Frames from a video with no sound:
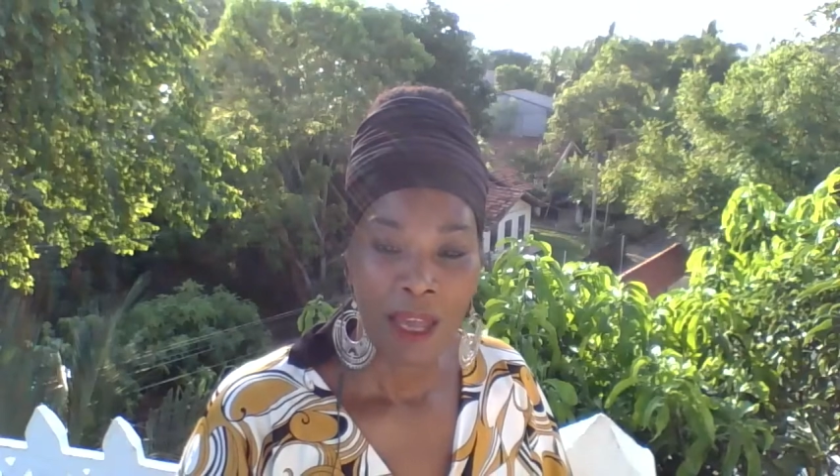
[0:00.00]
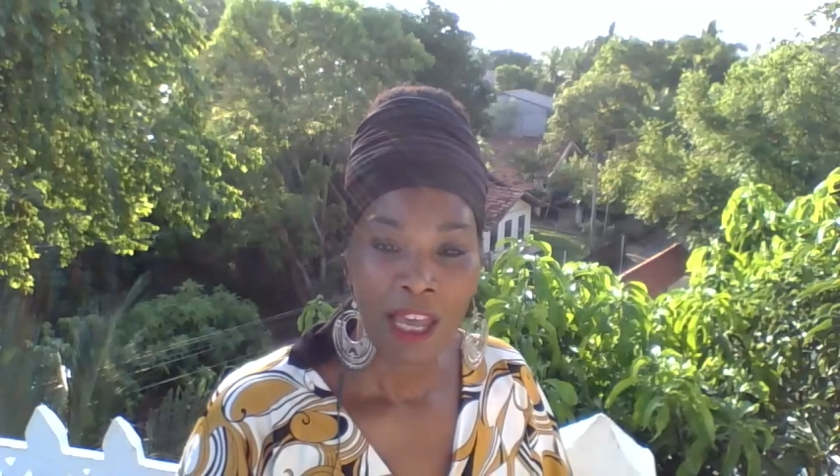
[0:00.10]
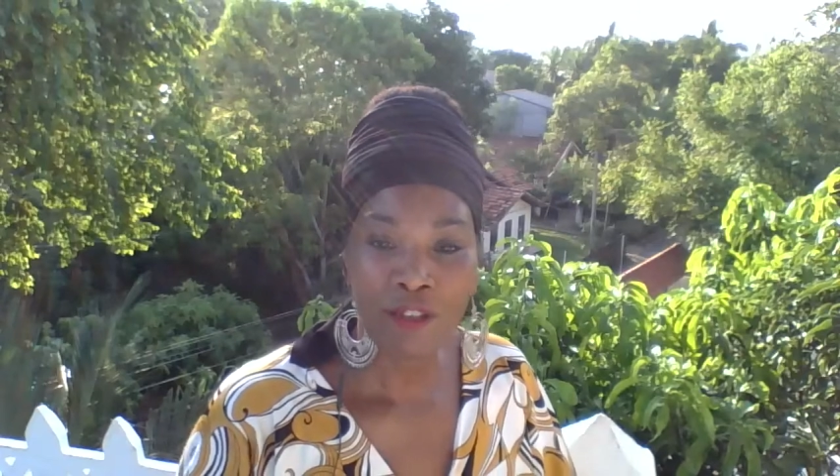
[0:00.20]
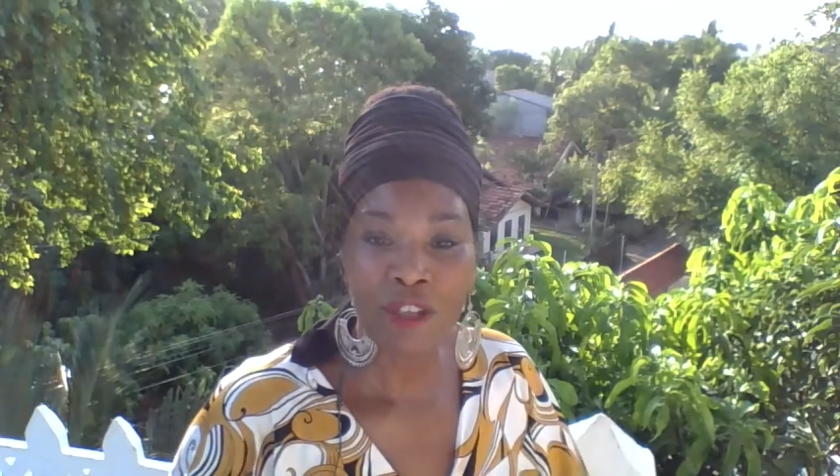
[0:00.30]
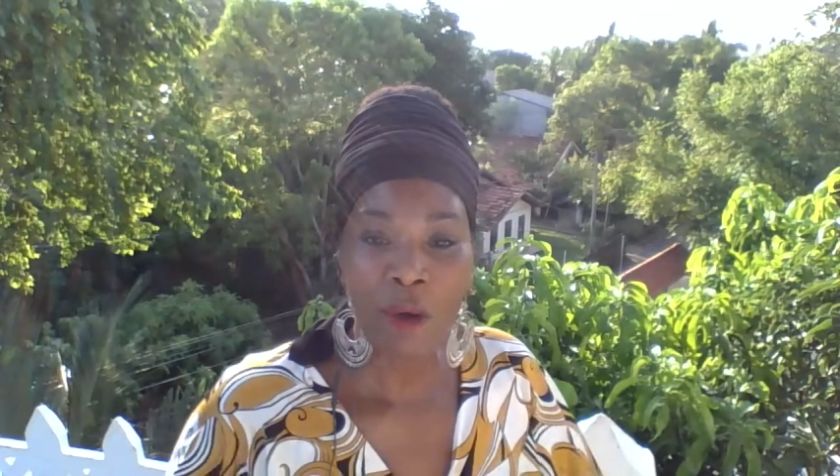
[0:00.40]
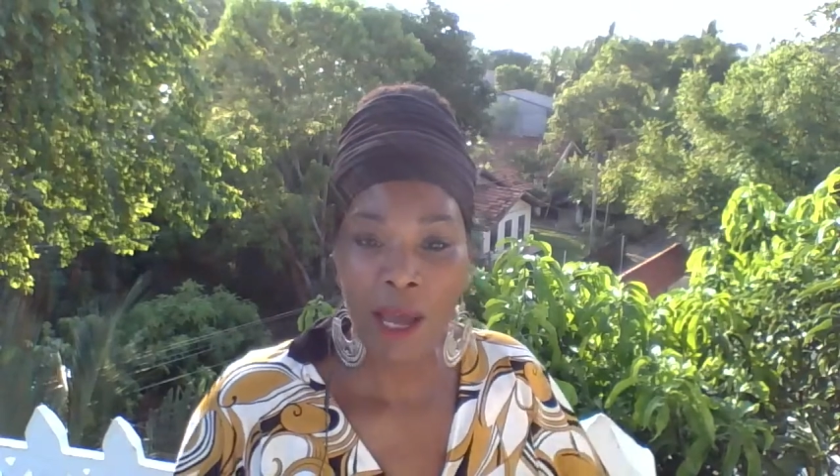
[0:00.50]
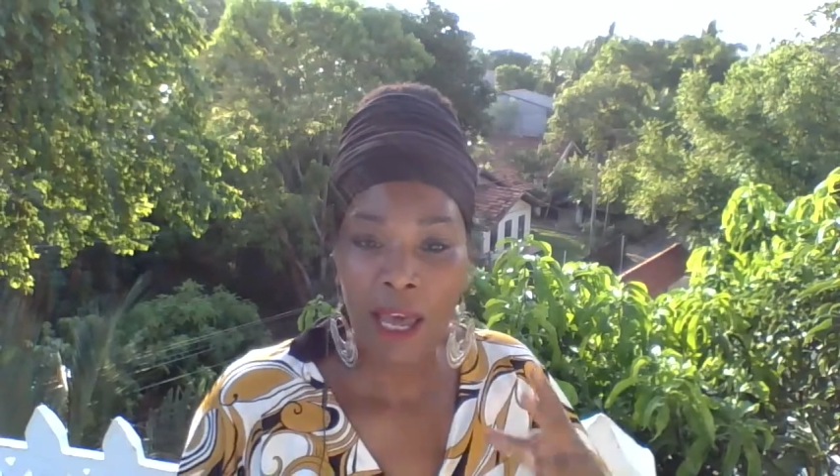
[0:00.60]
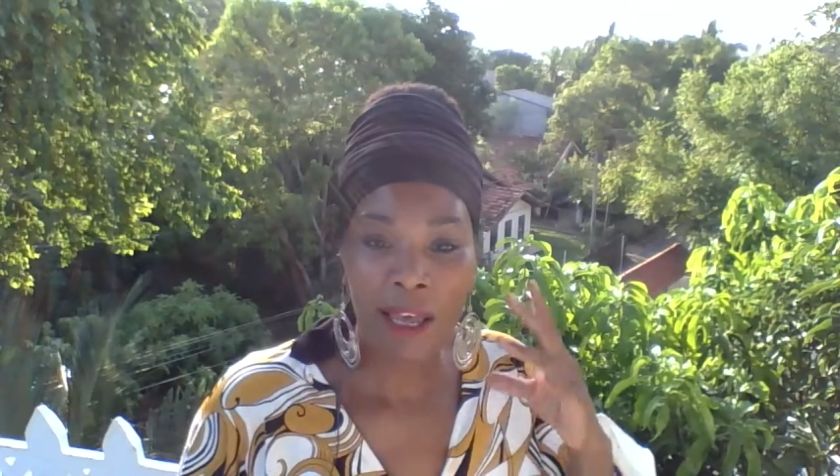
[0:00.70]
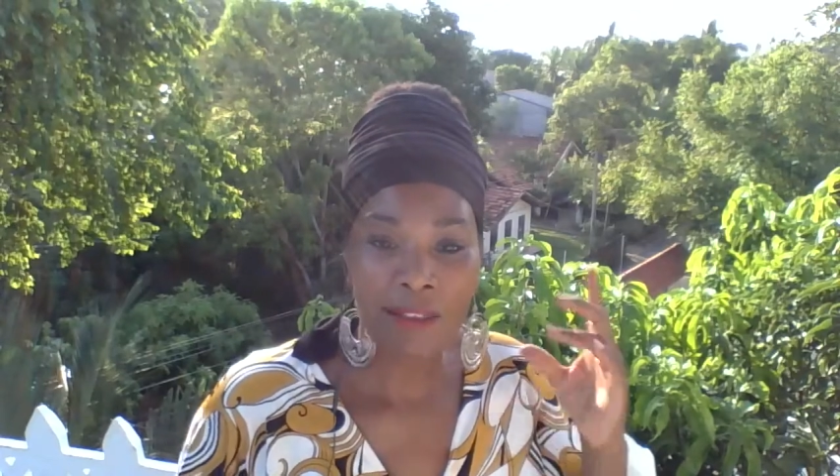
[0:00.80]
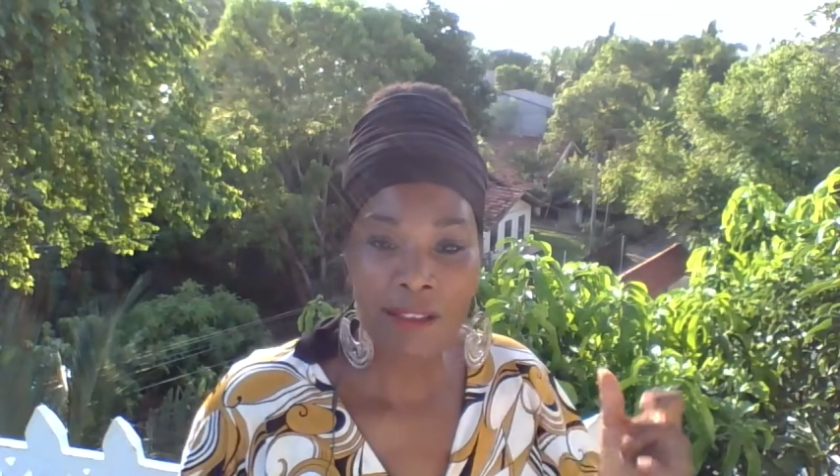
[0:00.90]
And so I
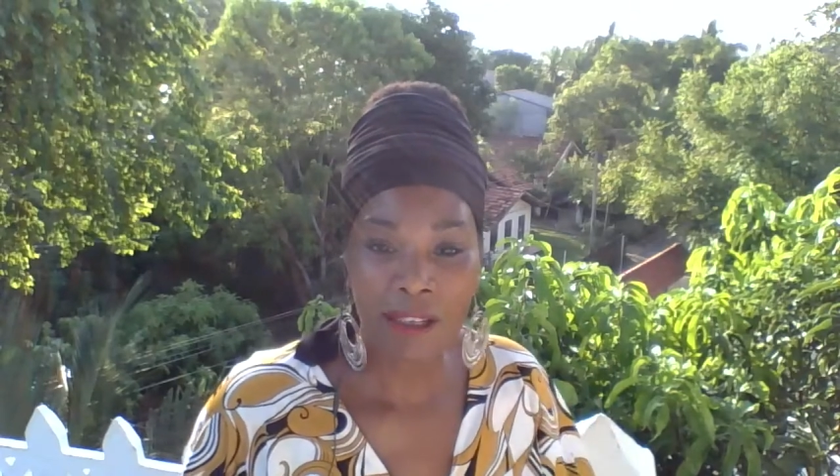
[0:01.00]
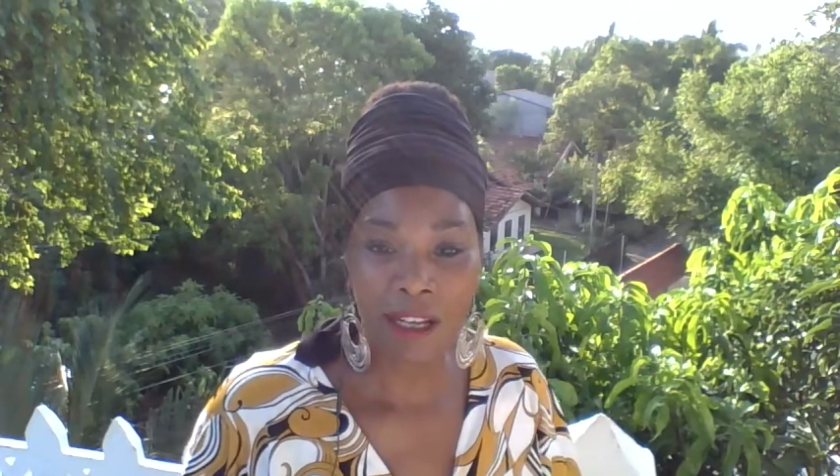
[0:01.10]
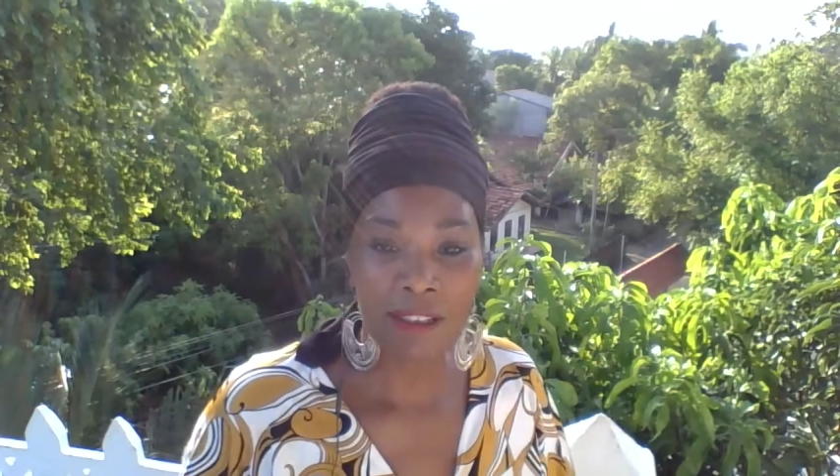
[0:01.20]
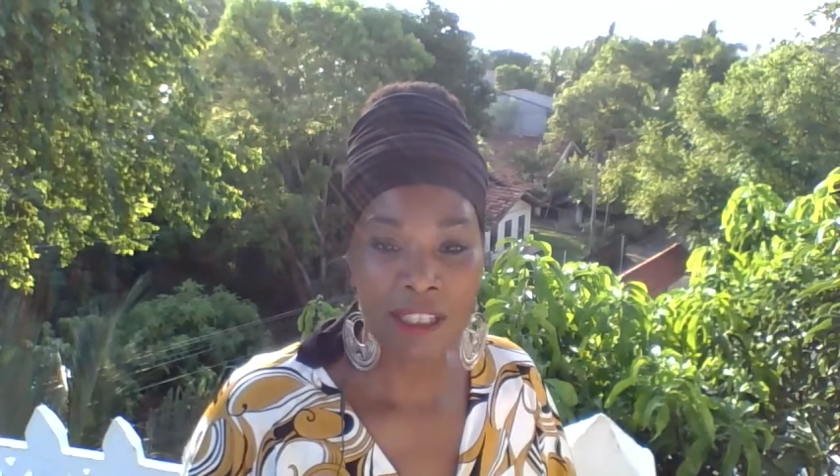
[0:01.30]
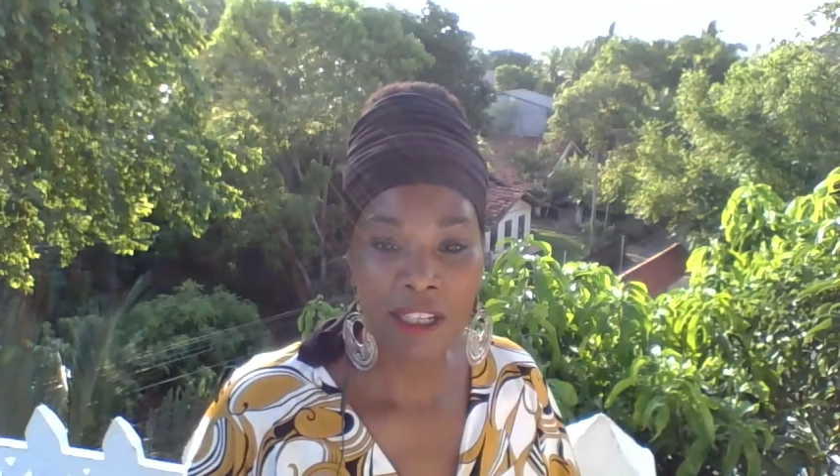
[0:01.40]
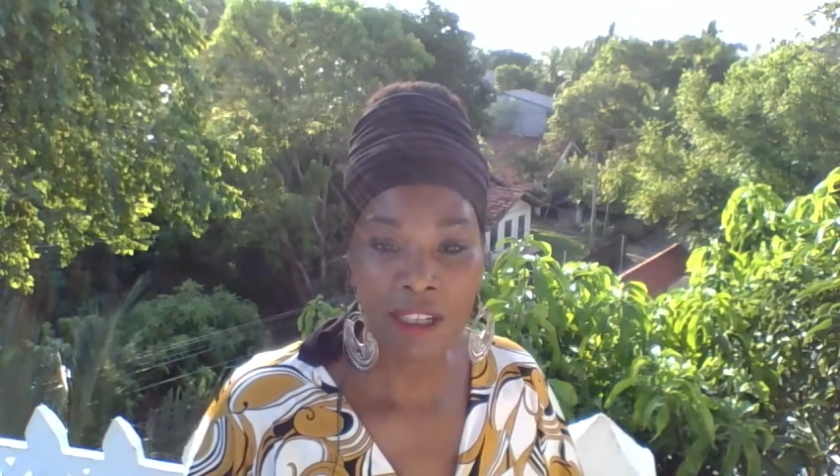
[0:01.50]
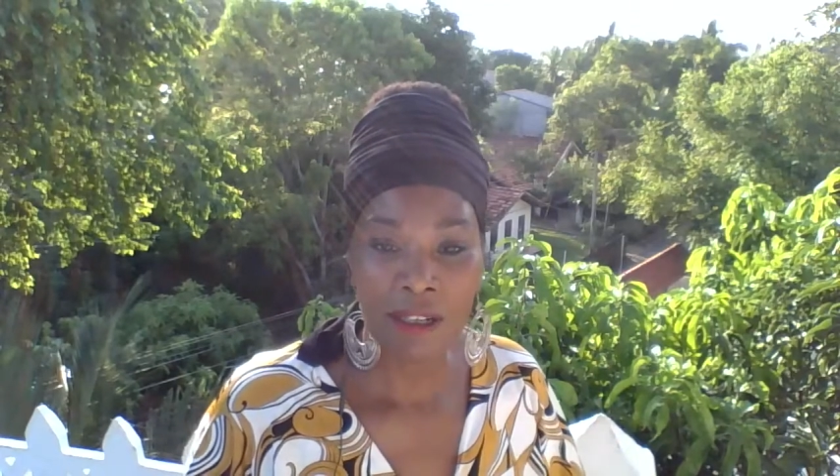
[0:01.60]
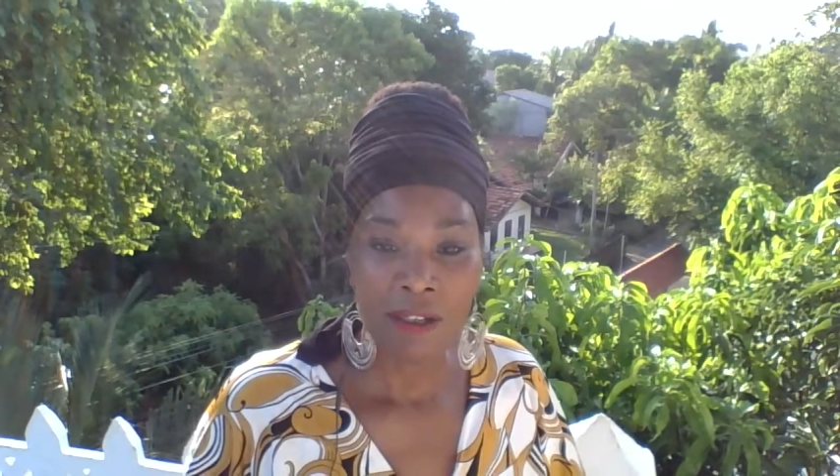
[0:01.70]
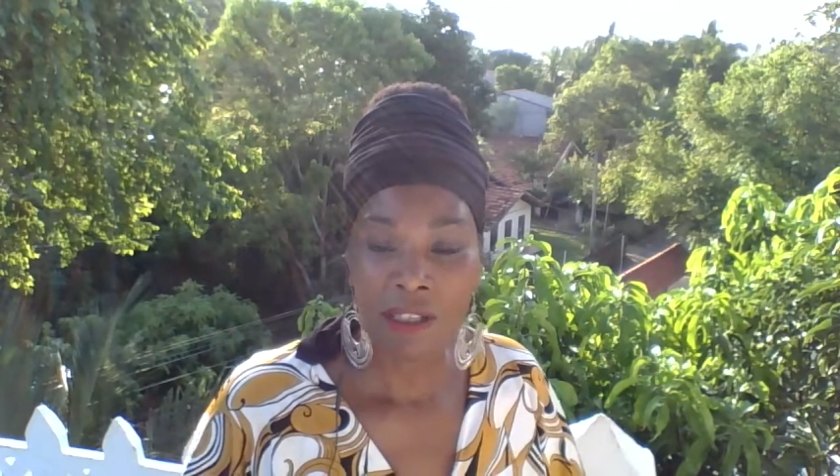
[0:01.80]
had this idea